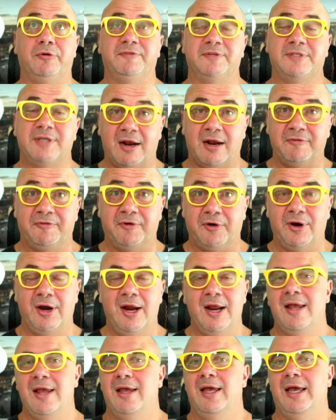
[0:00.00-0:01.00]
photographer,
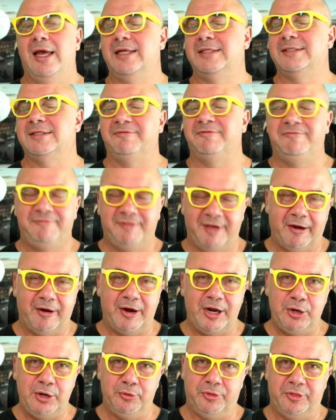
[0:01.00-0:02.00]
it's a
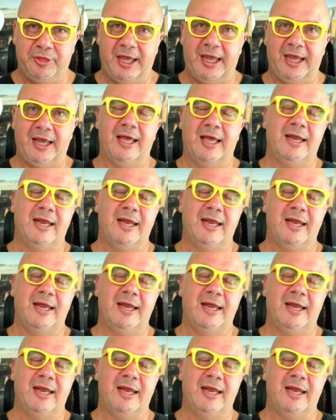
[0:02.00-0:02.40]
very new thing.